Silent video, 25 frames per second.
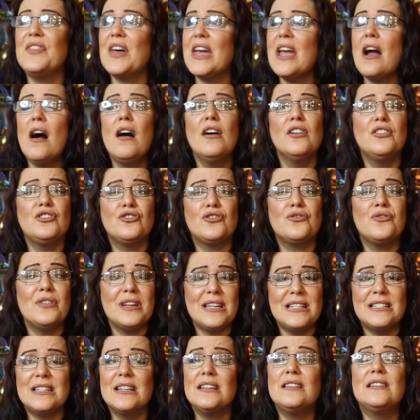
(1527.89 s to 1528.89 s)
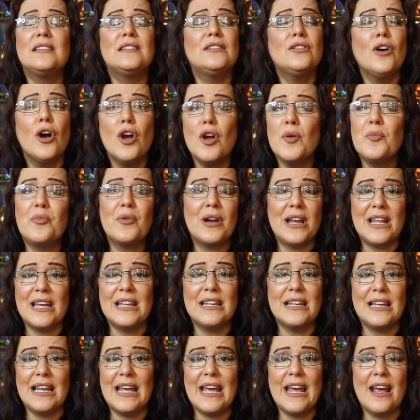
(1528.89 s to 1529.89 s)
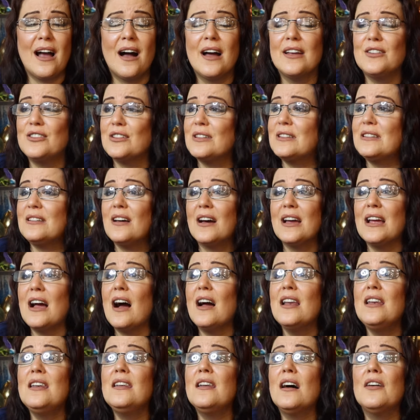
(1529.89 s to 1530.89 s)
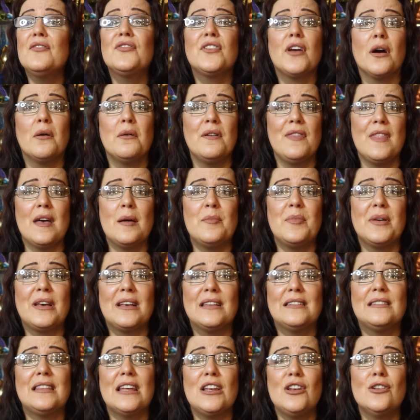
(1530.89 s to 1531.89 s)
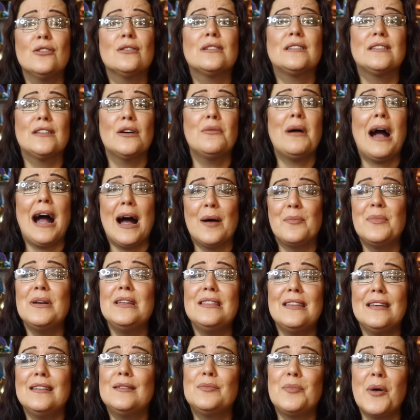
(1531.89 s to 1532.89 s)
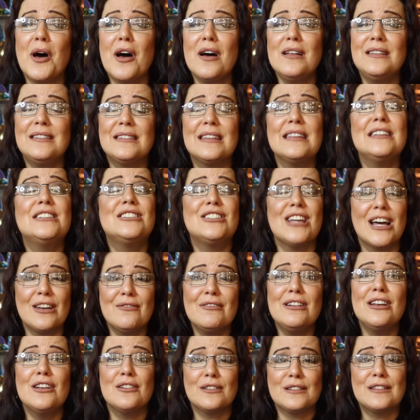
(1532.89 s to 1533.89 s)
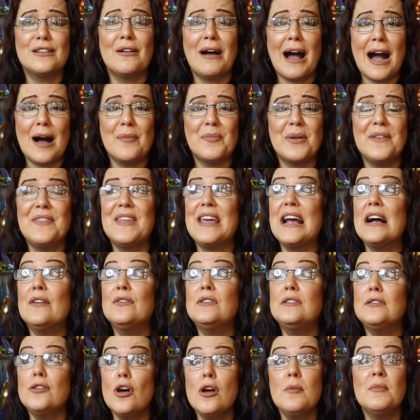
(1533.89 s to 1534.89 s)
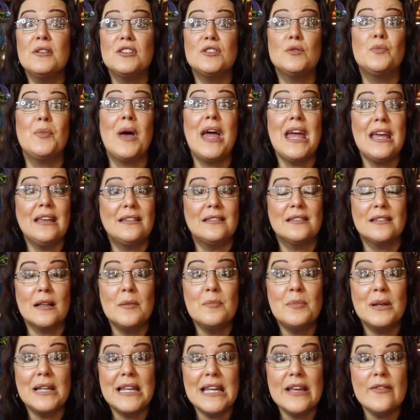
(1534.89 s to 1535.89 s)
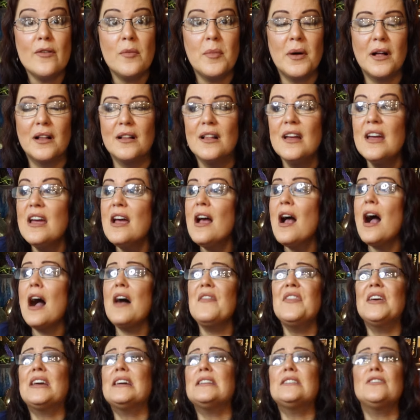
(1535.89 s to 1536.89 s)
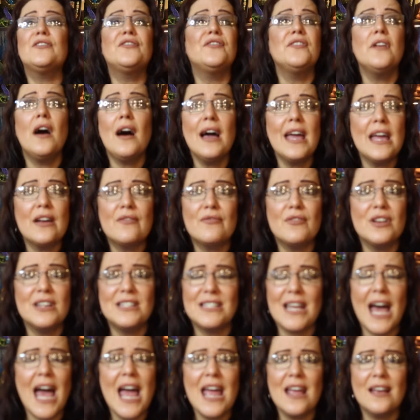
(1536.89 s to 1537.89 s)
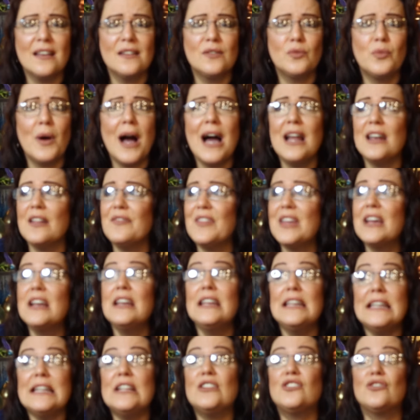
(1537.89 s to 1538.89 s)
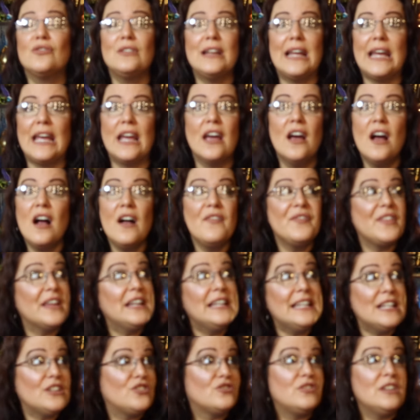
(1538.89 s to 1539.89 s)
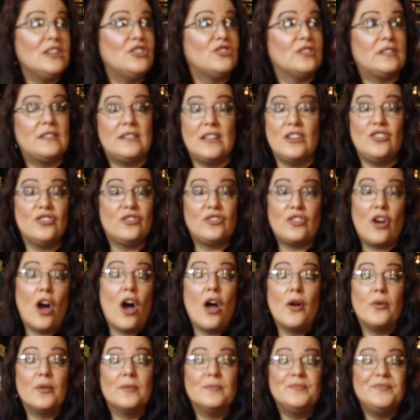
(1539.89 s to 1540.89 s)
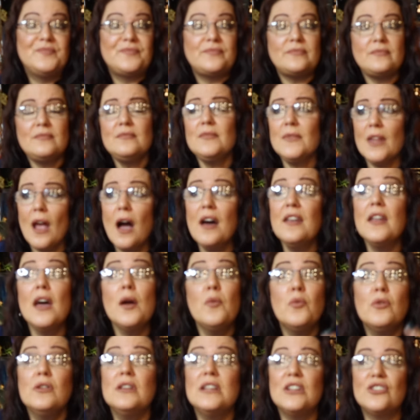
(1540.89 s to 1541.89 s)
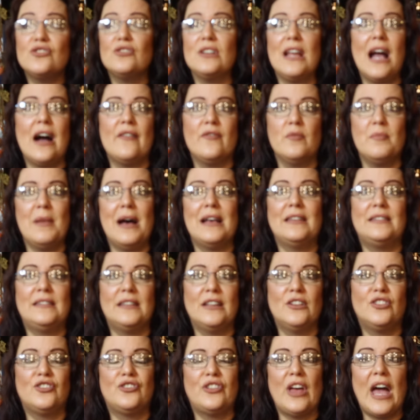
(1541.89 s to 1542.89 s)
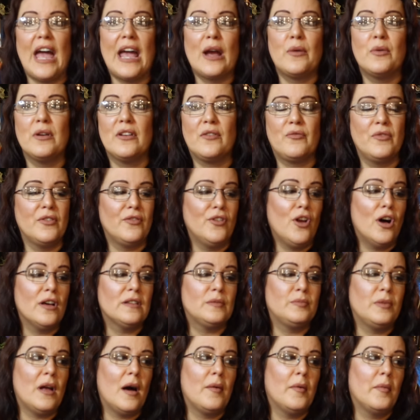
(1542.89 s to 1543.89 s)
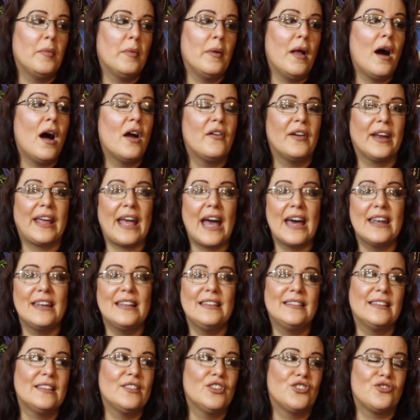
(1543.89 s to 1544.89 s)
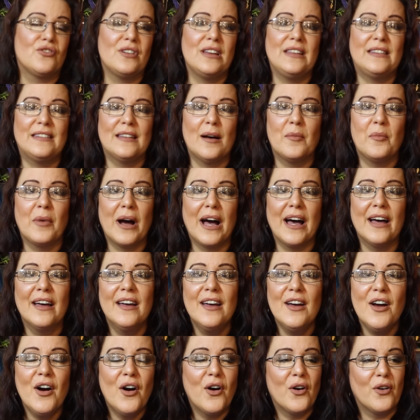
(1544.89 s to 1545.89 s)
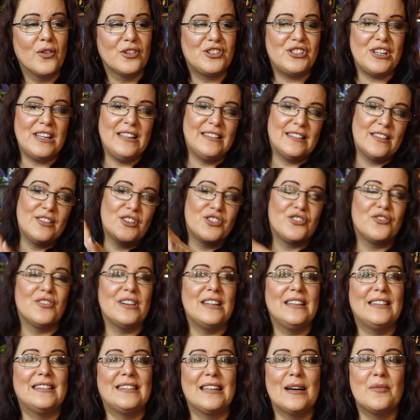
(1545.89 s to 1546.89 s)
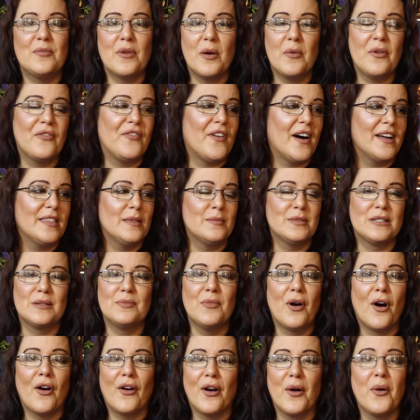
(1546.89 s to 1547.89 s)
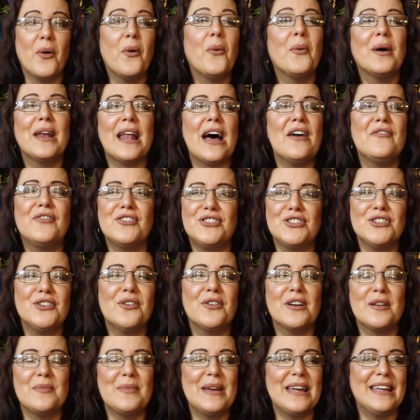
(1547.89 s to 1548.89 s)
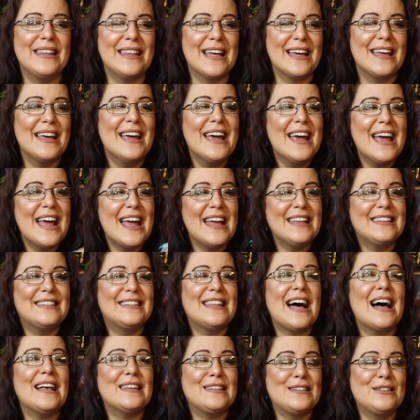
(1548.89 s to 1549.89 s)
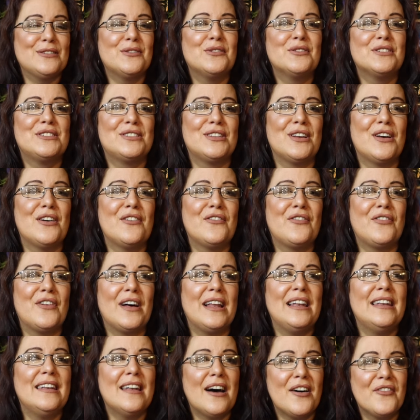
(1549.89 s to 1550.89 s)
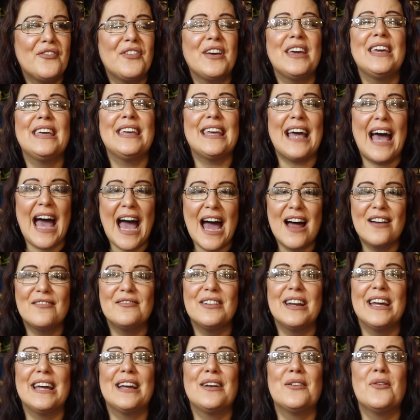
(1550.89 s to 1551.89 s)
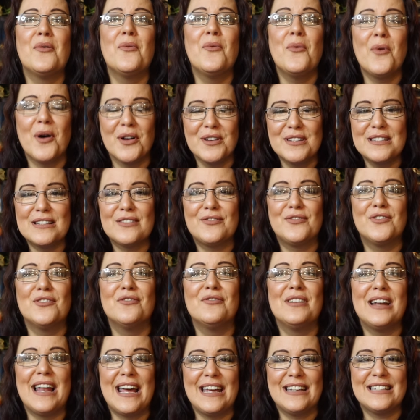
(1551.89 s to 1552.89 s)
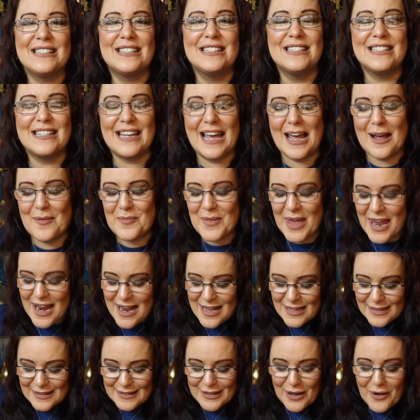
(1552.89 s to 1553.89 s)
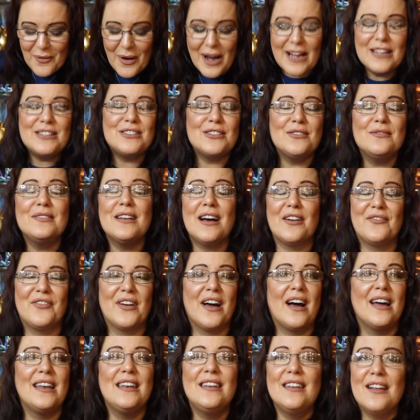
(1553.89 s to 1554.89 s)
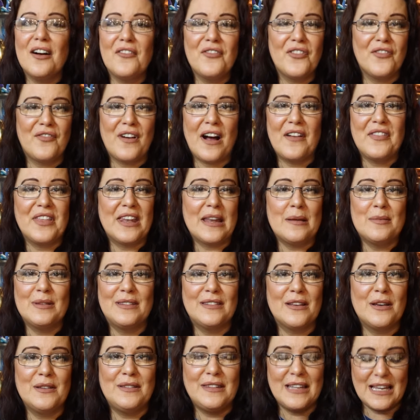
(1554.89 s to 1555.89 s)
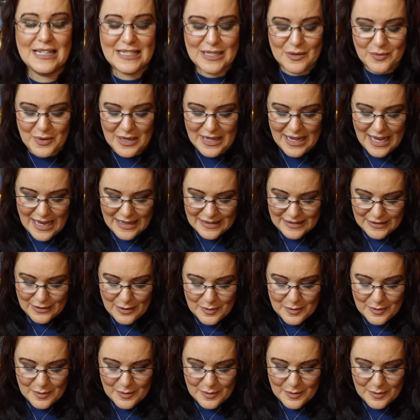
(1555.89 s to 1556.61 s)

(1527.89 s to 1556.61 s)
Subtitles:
They are treated so brilliantly. I love going there because they look so happy, these birds. They generally look so happy and they have so much space. It's unbelievable. And they get to fly every day as well. And they just go. And I will literally have a message saying, we've lost blah, blah, blah again. He's in the trees somewhere. Or she's in the trees somewhere. We'll find them tomorrow or whatever. Do you know what I mean? That it's that sort of loving, caring, wonderful relationship. So I do love it. I love the fact that I'm associated with it.